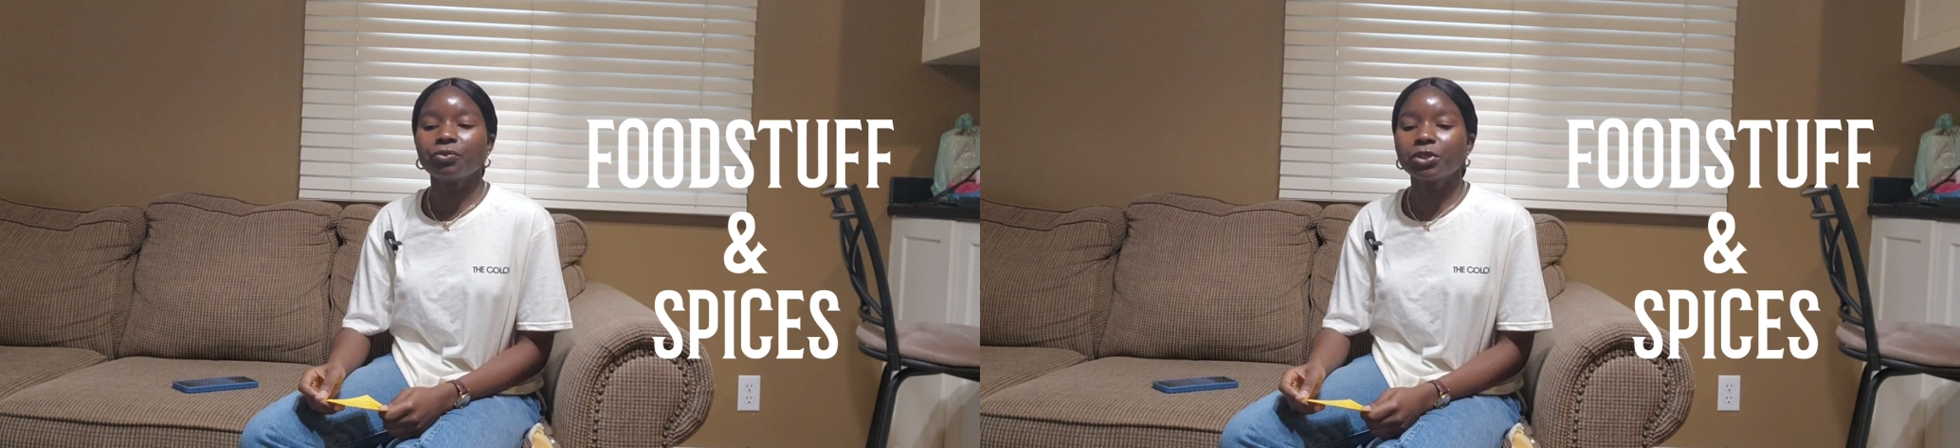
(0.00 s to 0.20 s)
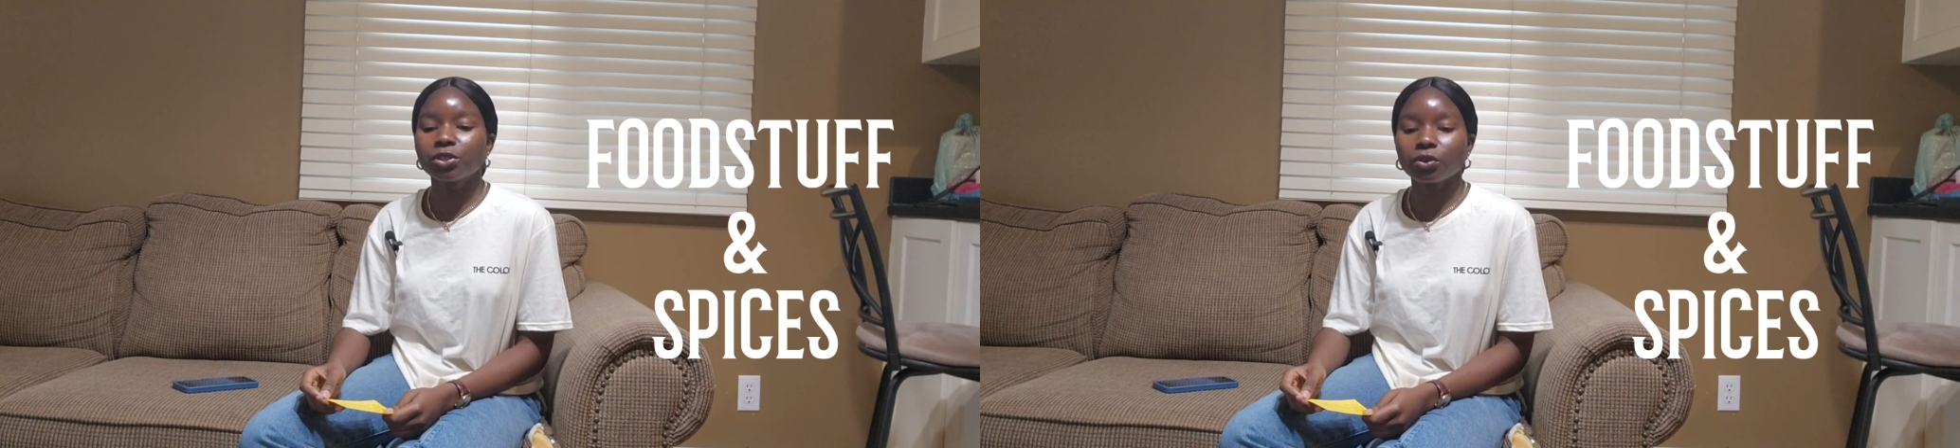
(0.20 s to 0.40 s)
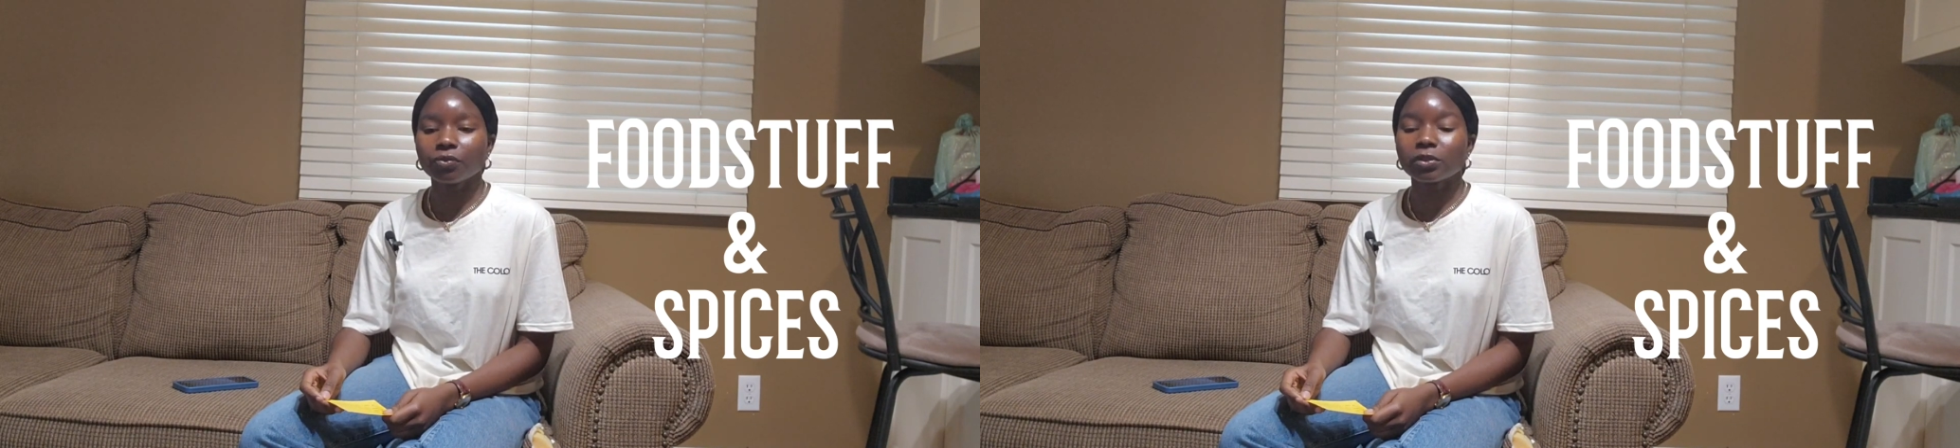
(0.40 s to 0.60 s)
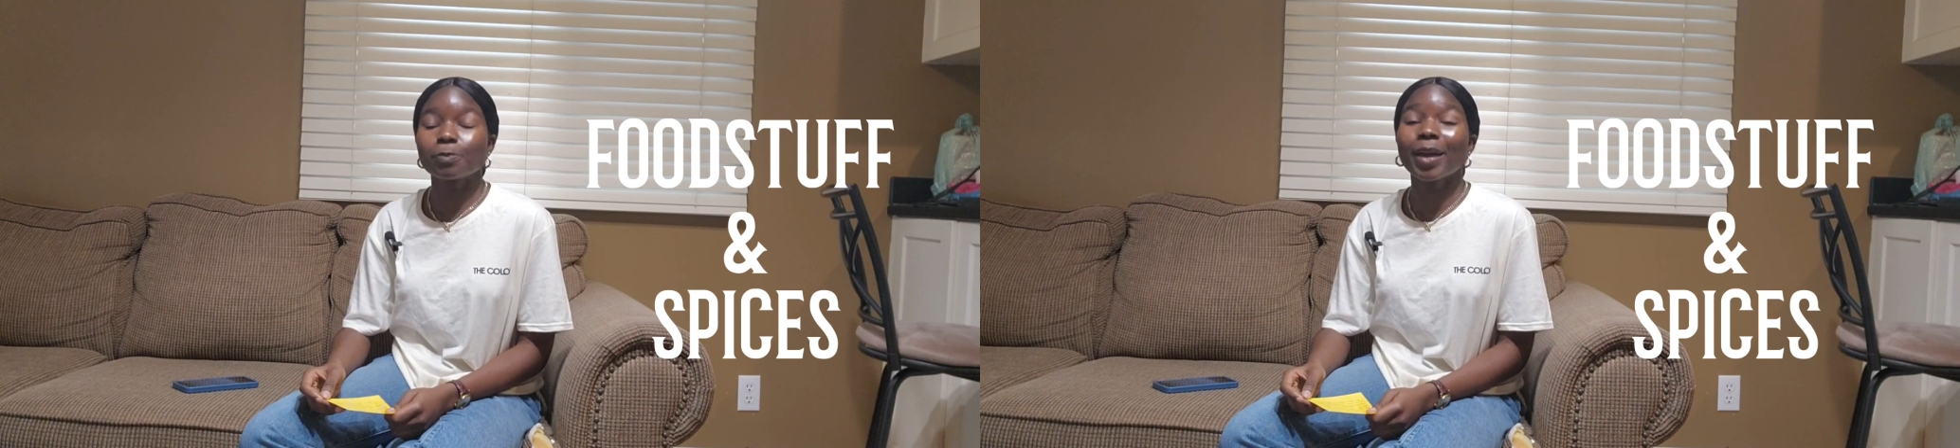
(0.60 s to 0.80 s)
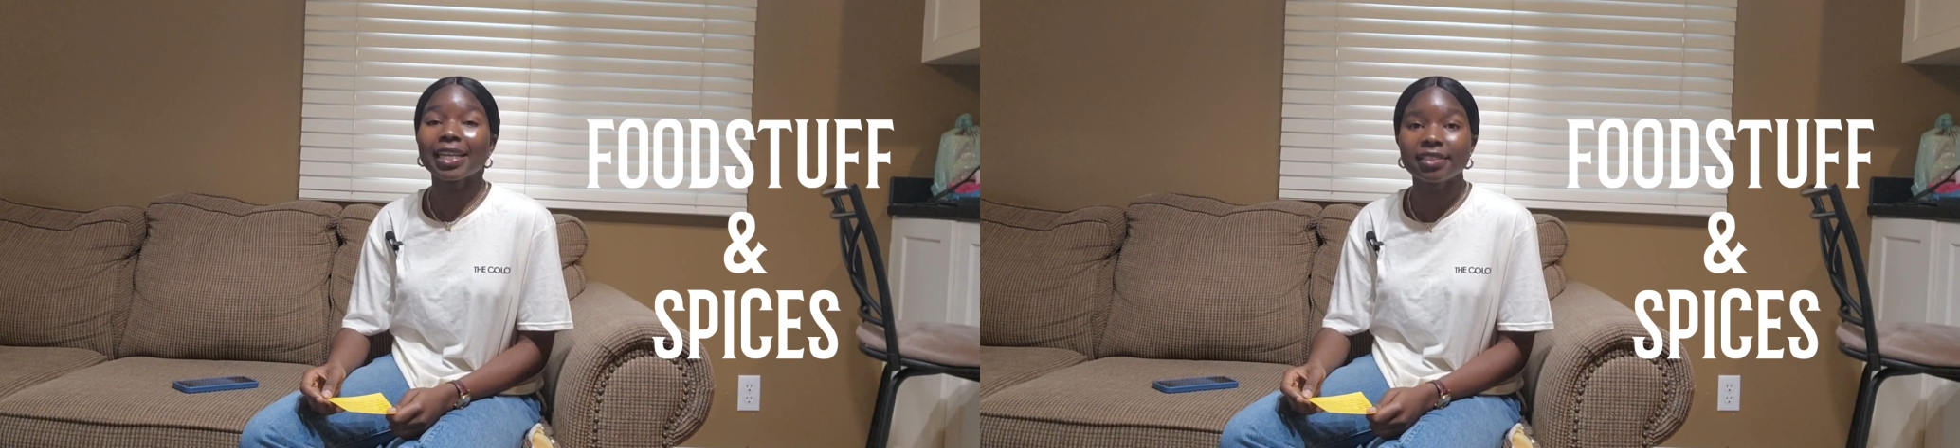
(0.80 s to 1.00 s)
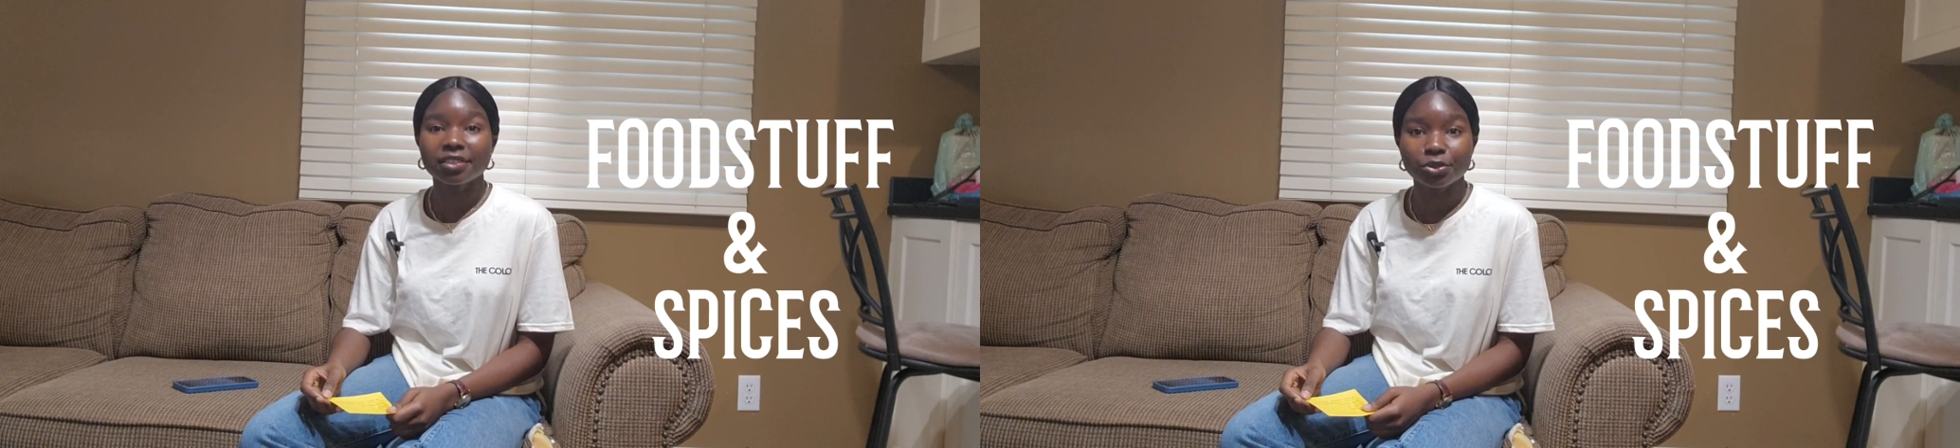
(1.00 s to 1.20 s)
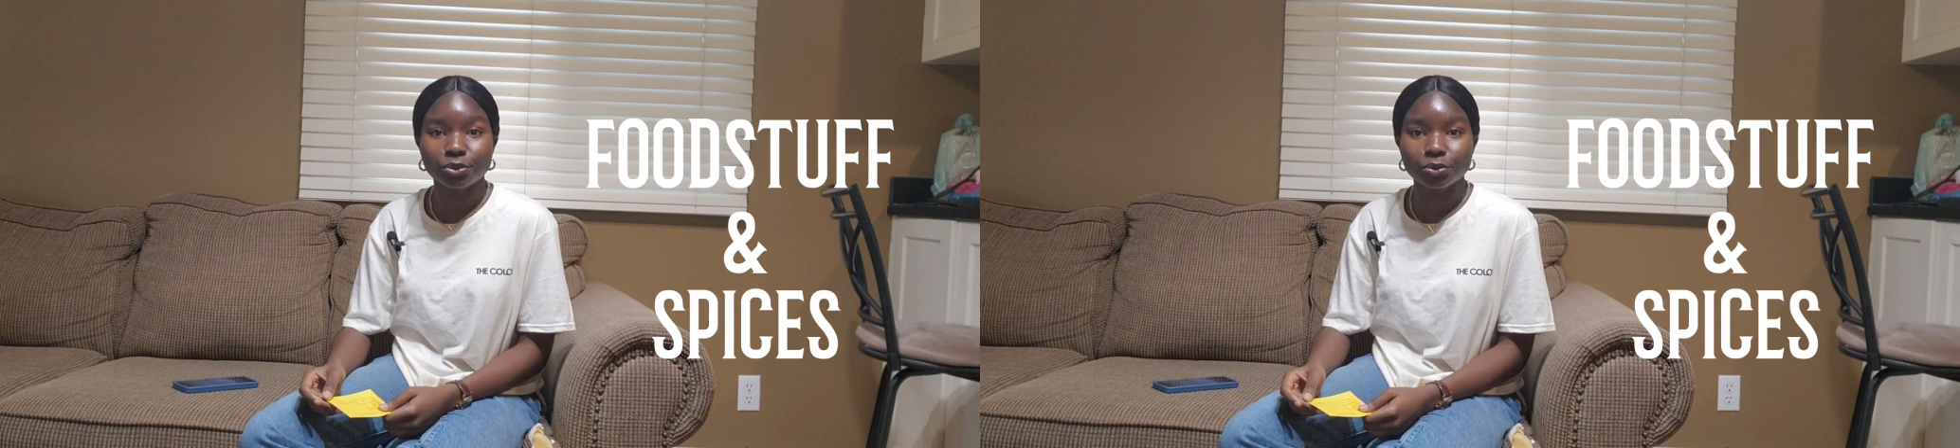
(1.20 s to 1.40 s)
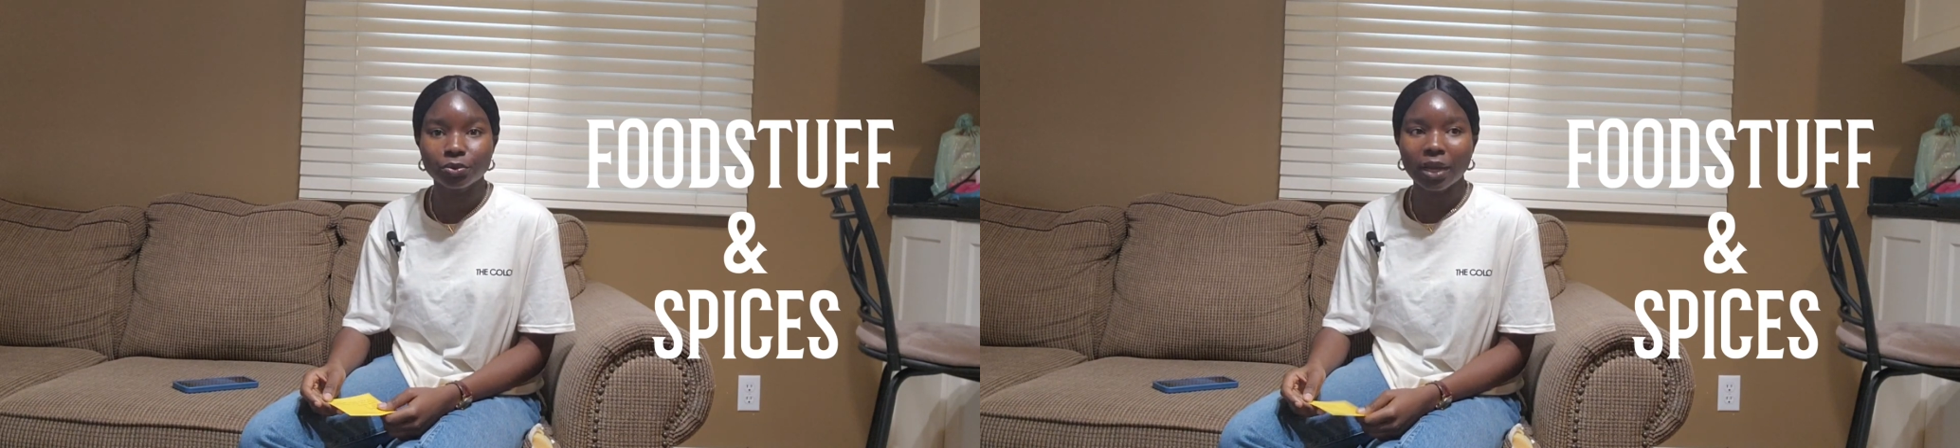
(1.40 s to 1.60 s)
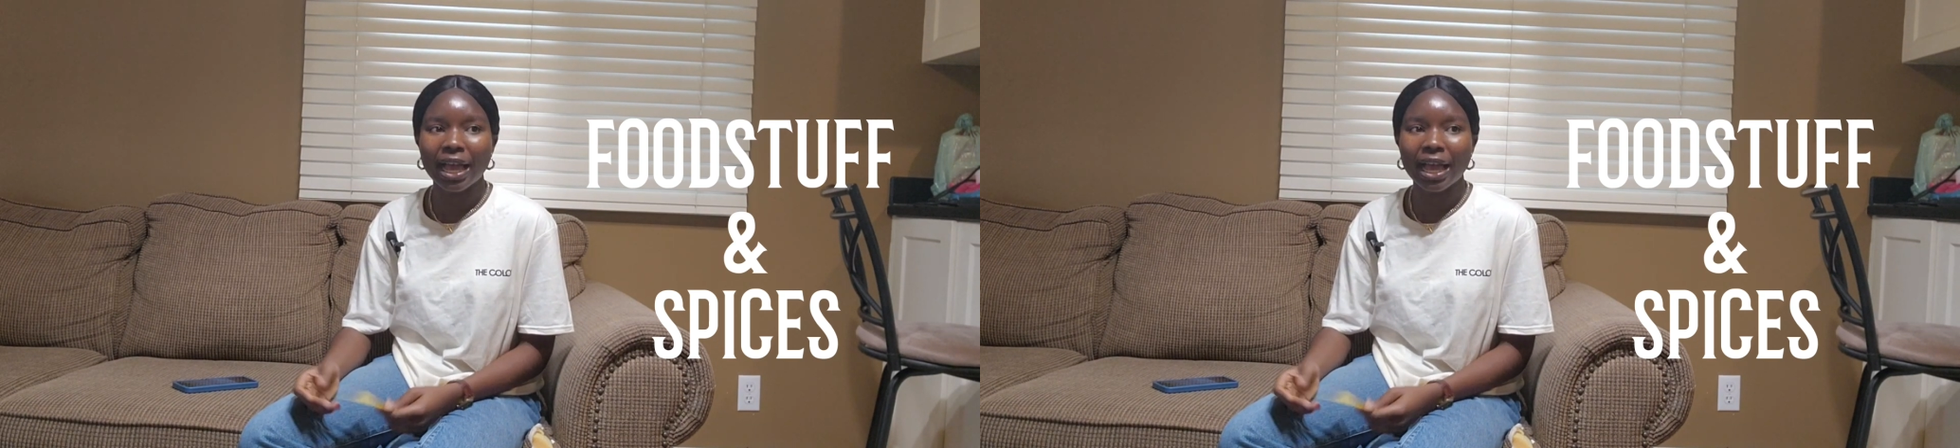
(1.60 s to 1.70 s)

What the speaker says: food stuff, spices too.